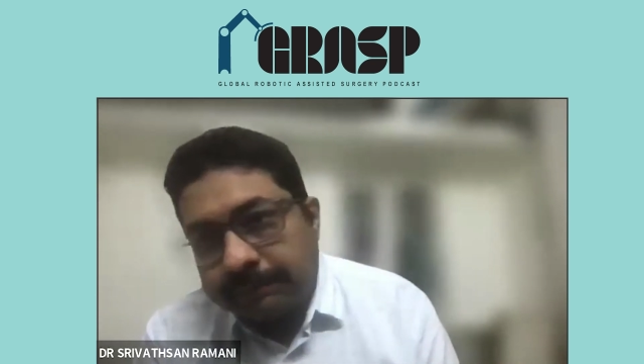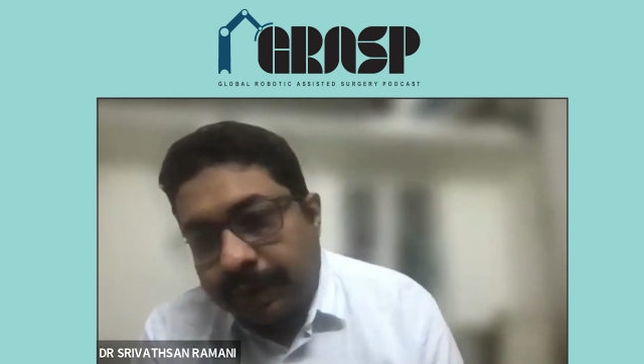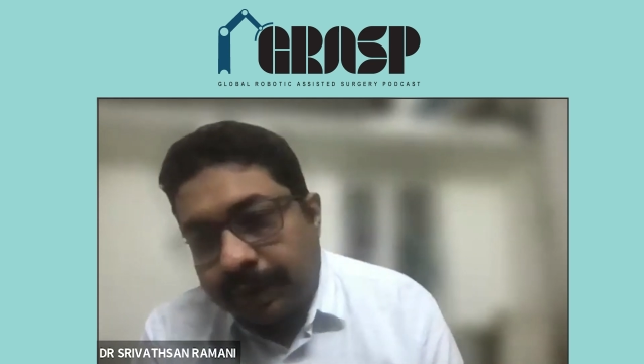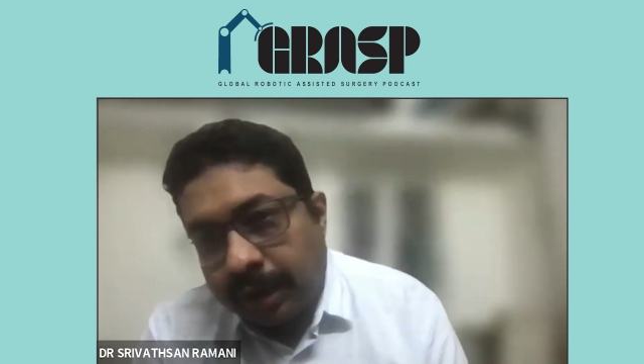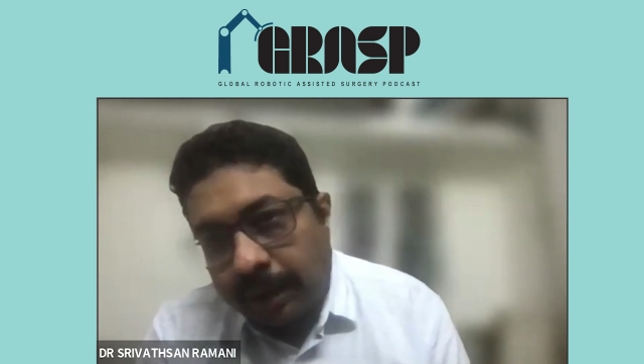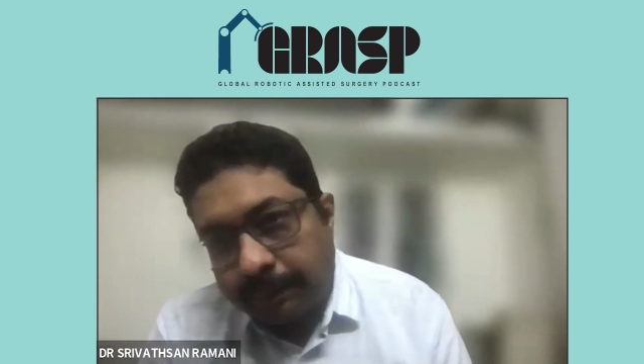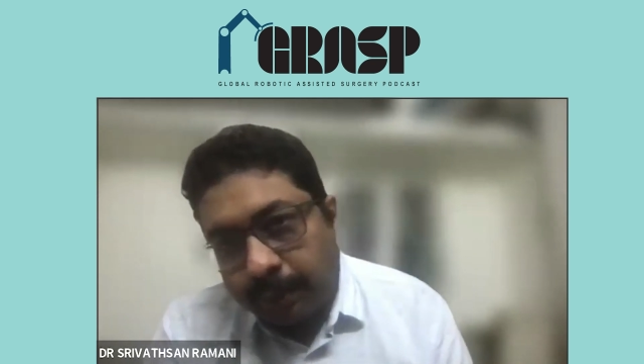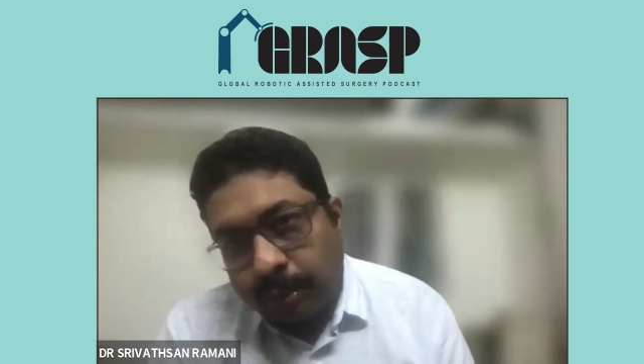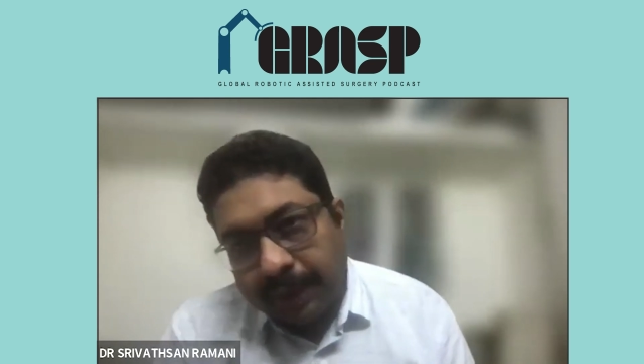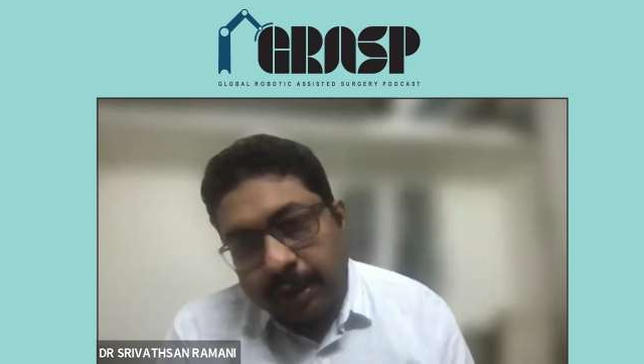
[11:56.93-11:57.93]

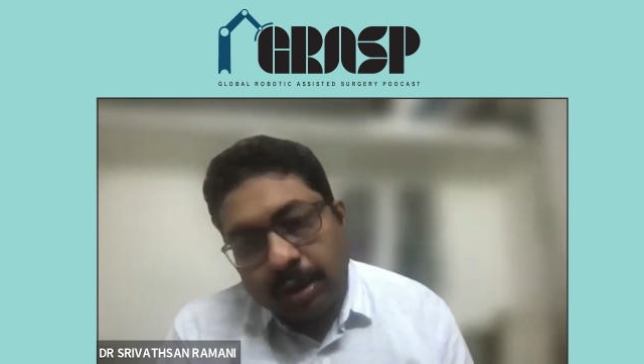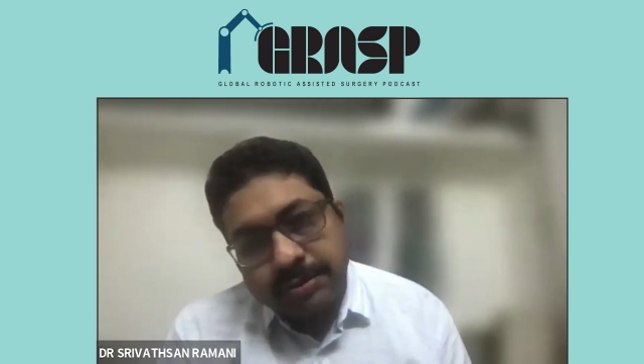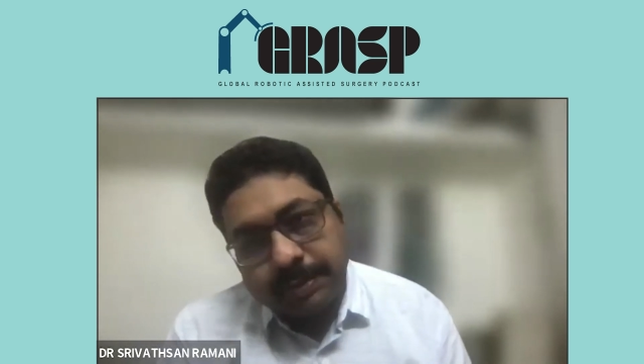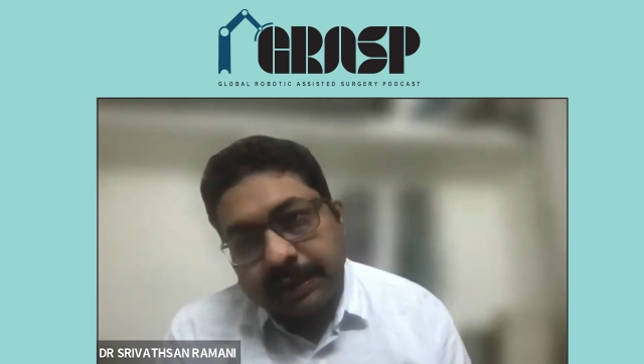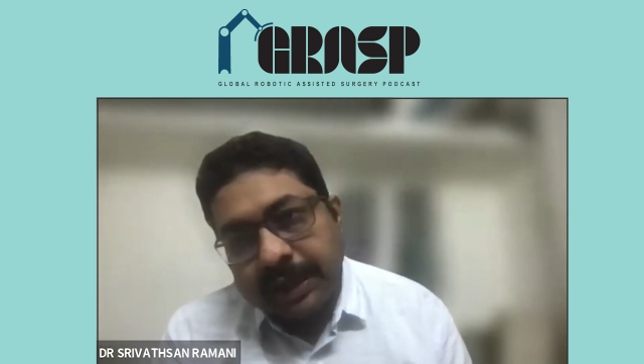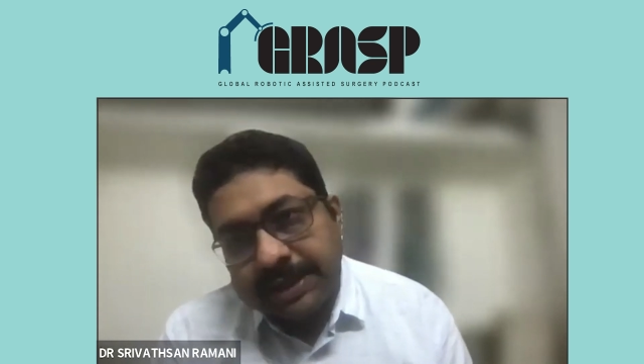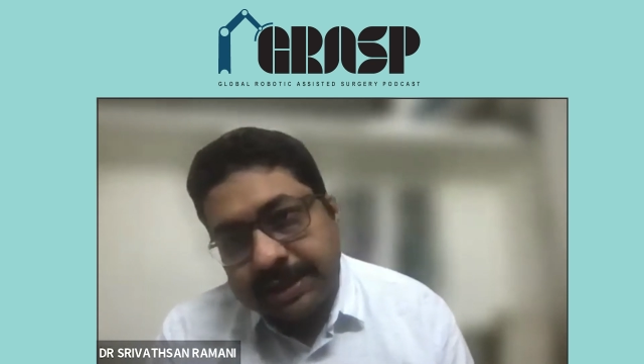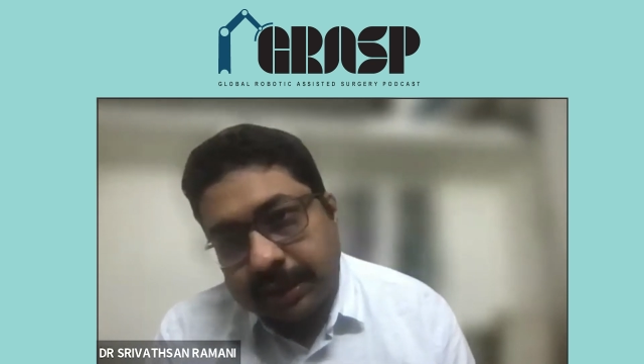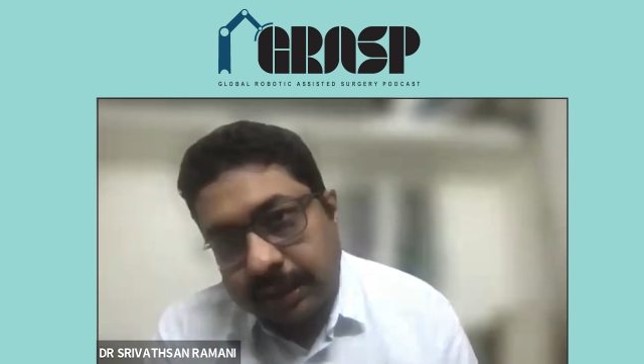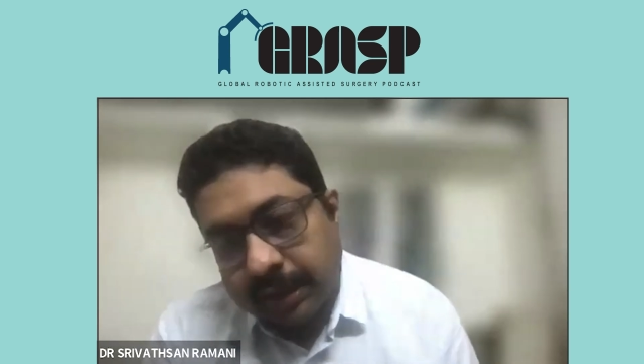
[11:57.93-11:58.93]
Apollo Main Hospital as
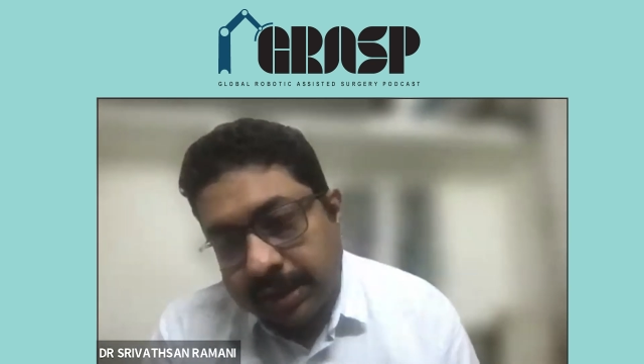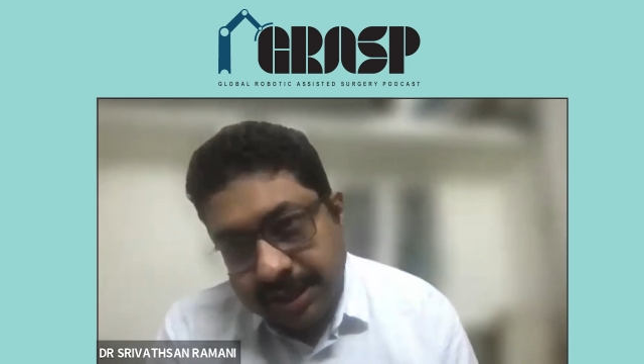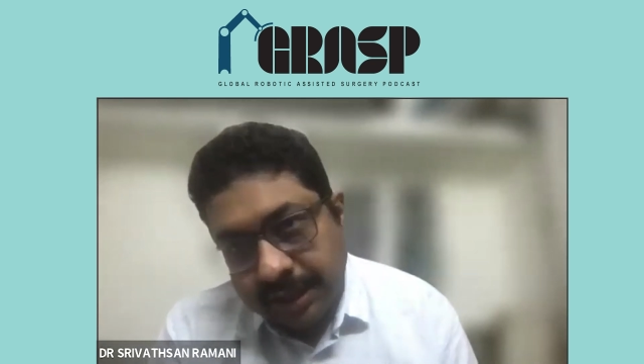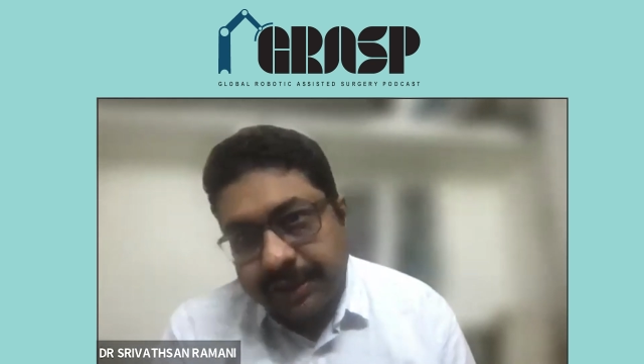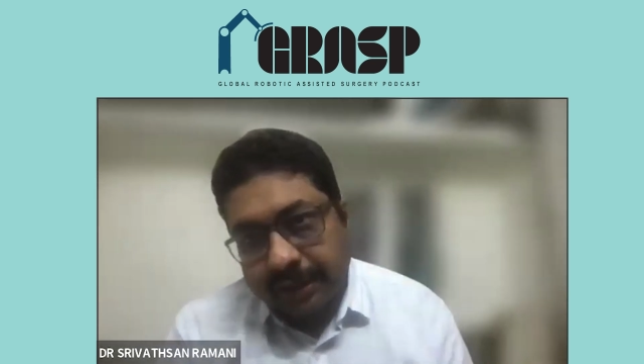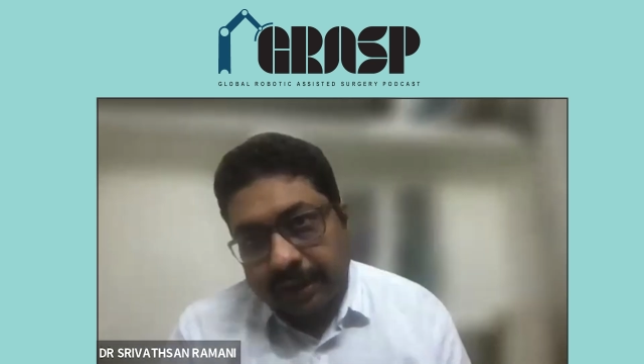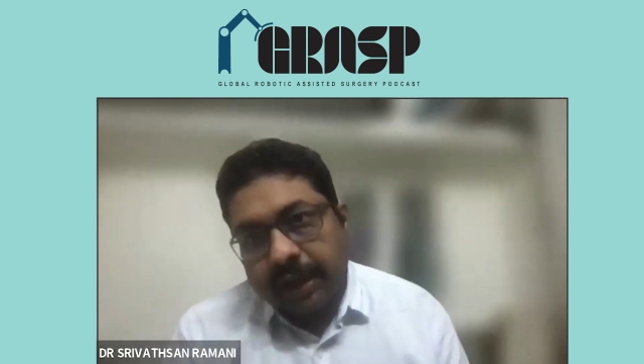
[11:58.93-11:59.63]
a consultant.